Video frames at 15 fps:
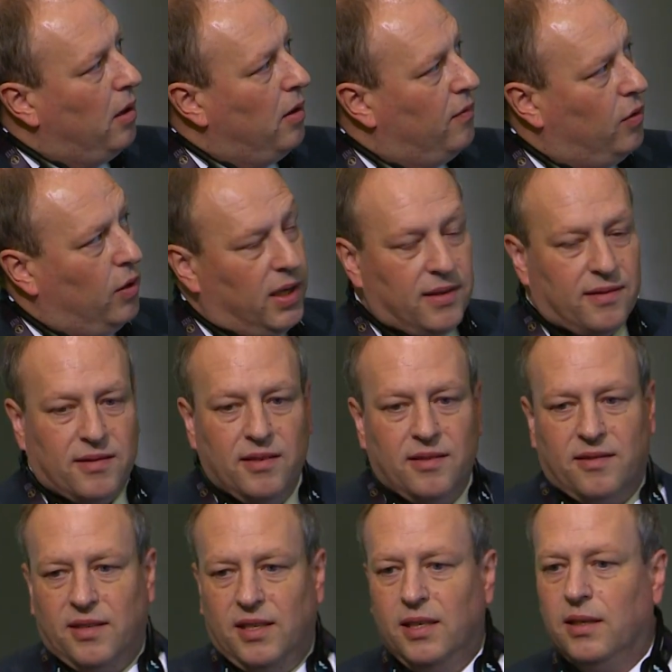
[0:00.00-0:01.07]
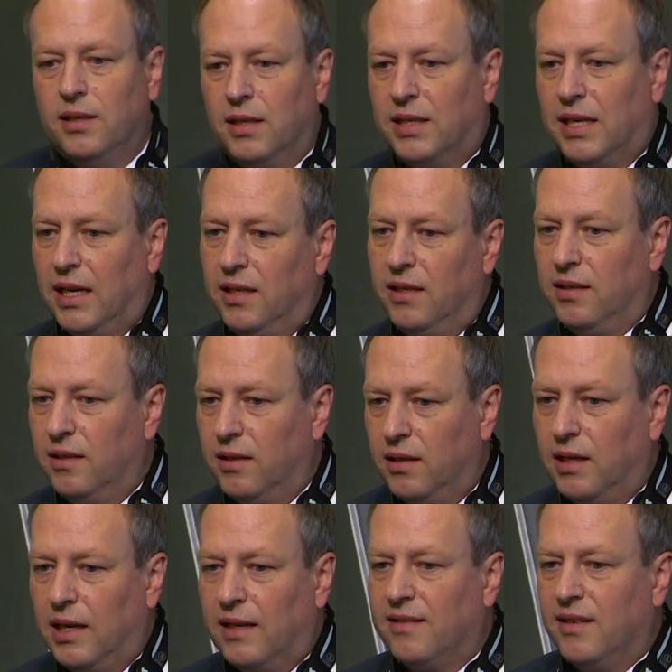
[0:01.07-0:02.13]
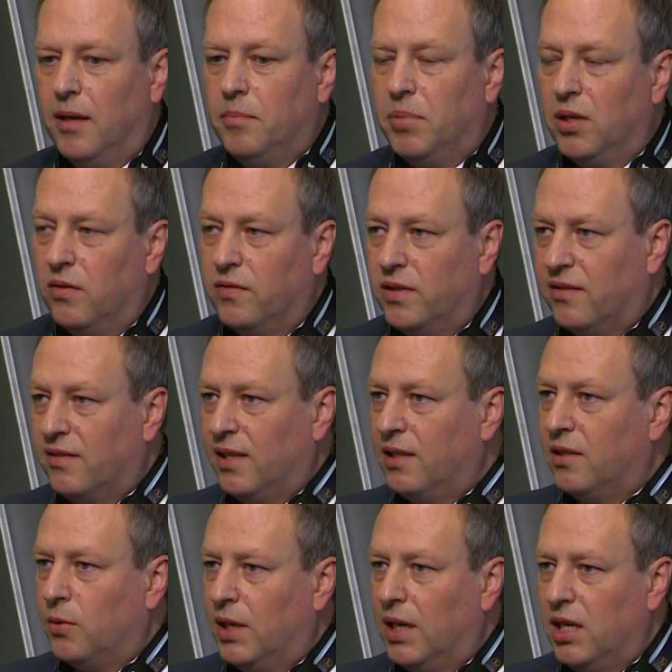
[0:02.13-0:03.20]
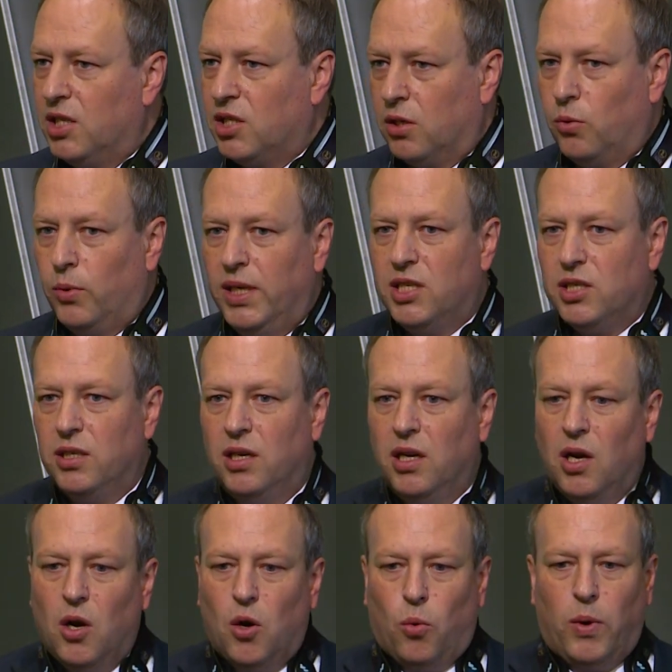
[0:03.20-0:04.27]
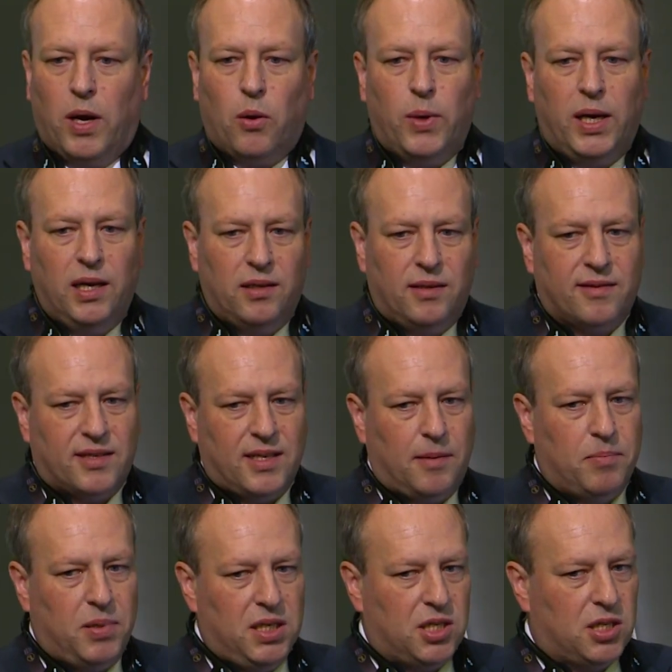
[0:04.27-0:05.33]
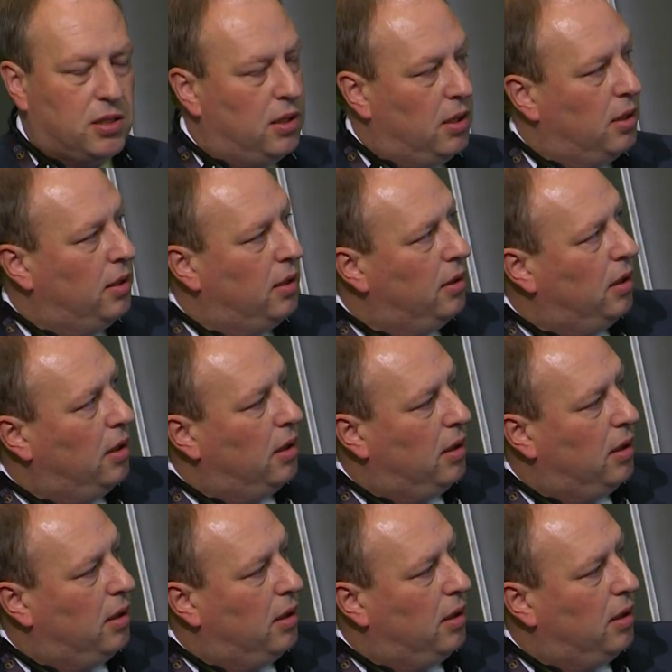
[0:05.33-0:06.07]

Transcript: For instance, here again an example of the Central Asia region, where we established on